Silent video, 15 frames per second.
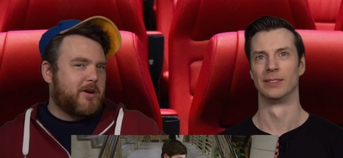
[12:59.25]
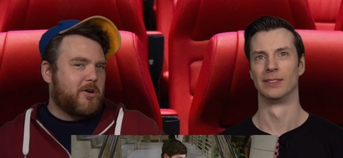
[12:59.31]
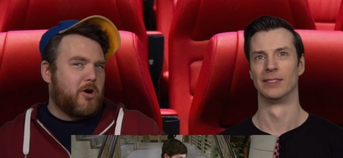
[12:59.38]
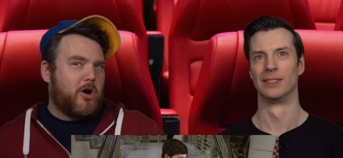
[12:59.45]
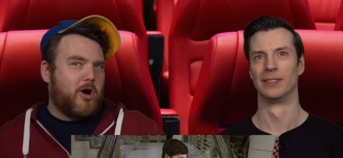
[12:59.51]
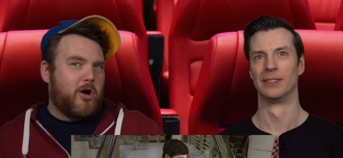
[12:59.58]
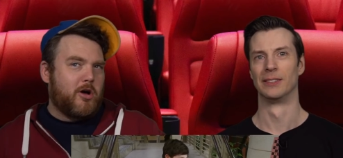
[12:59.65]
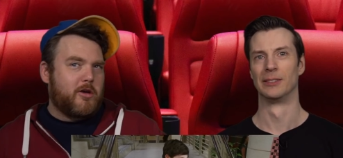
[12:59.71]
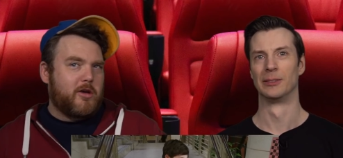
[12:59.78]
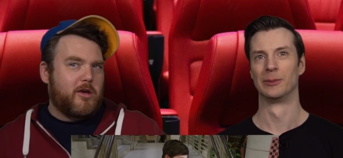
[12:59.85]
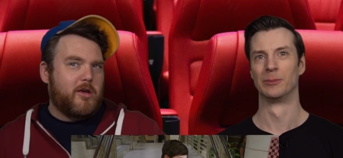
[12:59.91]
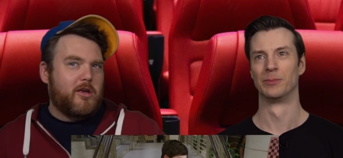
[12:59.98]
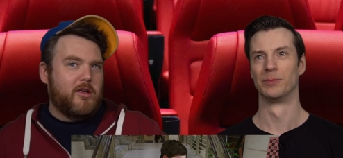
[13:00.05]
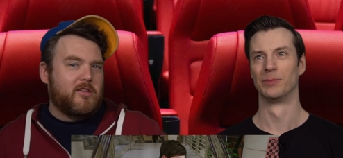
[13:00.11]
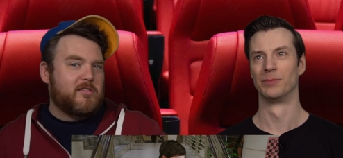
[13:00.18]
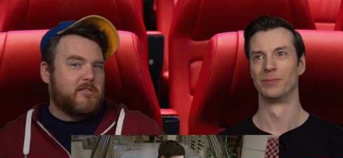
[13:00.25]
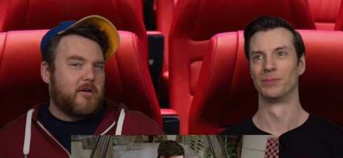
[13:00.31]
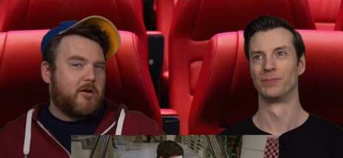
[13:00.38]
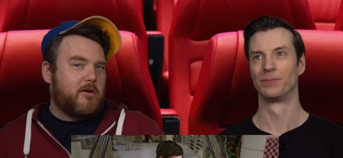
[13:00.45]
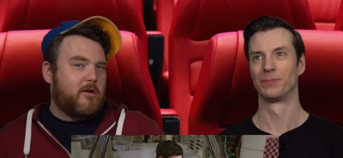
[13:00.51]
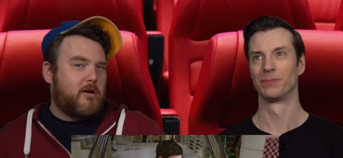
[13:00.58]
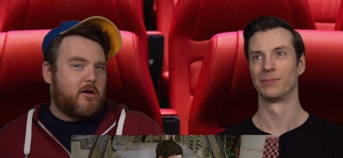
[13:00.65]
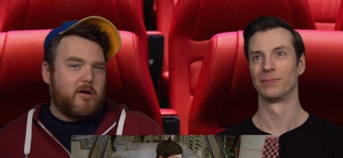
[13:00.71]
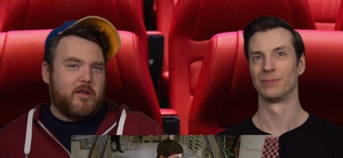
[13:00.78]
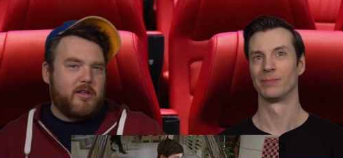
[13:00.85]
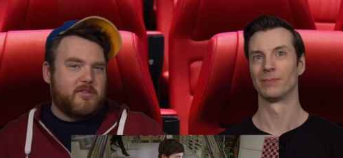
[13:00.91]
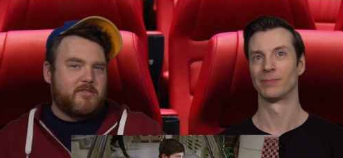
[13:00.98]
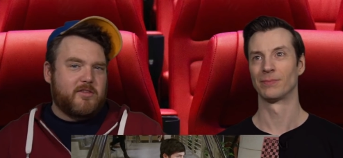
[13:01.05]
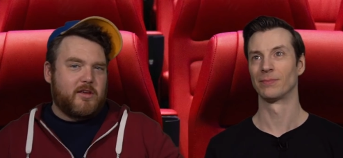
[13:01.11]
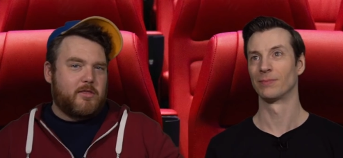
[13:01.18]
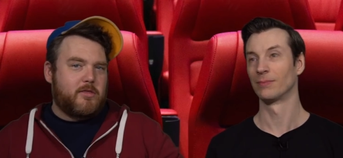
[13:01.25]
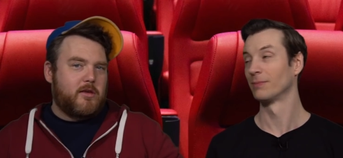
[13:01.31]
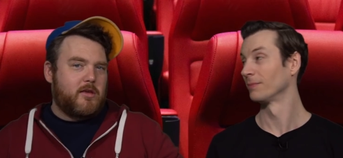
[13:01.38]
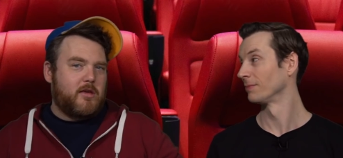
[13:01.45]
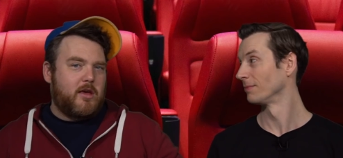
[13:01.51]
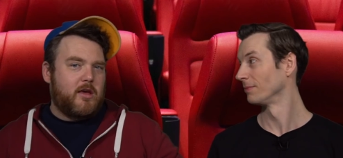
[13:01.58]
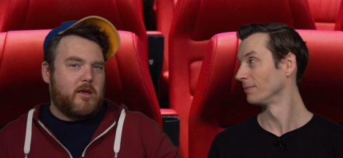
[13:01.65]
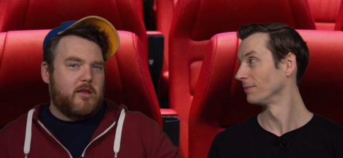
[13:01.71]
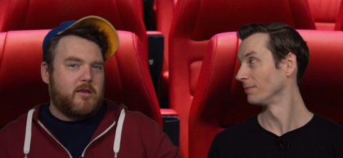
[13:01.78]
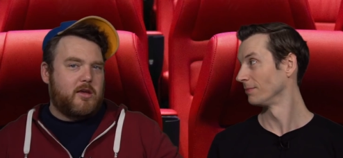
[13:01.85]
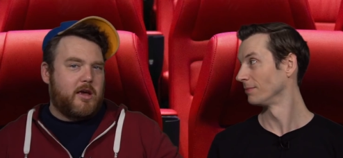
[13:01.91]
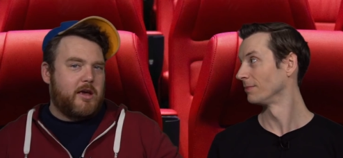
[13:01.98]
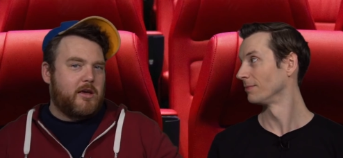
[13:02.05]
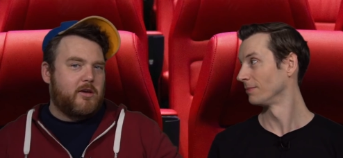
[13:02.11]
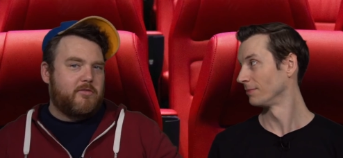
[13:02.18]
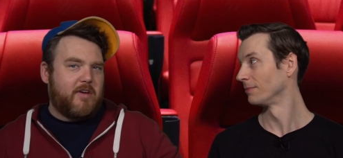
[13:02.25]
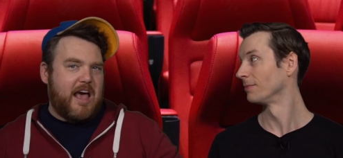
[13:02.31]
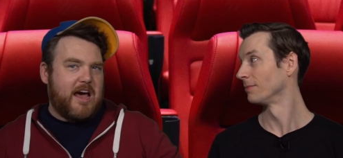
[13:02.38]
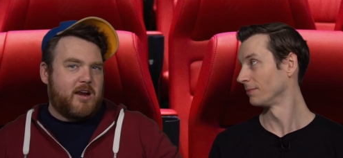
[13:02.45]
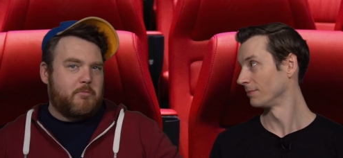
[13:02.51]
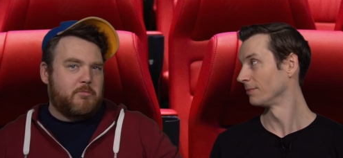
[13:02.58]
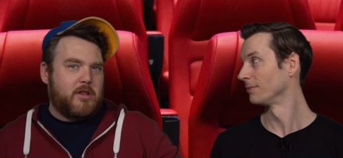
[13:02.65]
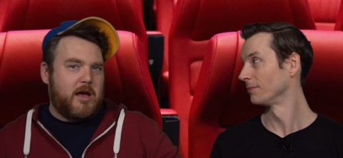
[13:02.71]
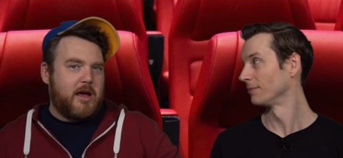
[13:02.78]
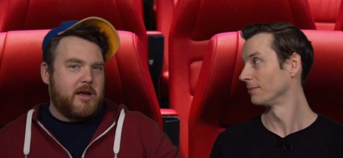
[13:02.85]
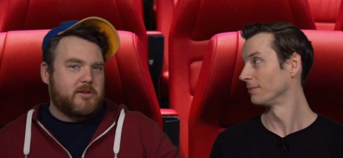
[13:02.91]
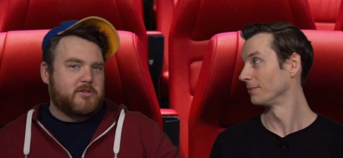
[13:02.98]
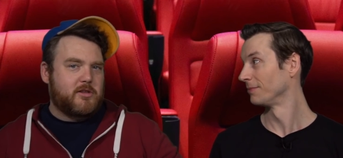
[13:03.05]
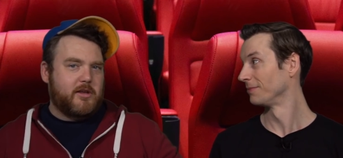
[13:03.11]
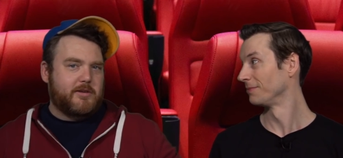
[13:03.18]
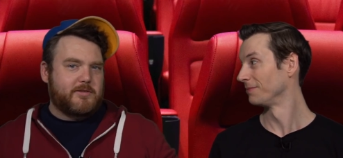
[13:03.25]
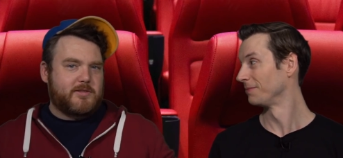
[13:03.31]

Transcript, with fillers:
Speaker 1: and Hawk is are it's like the yin and yang of Adam Lash, like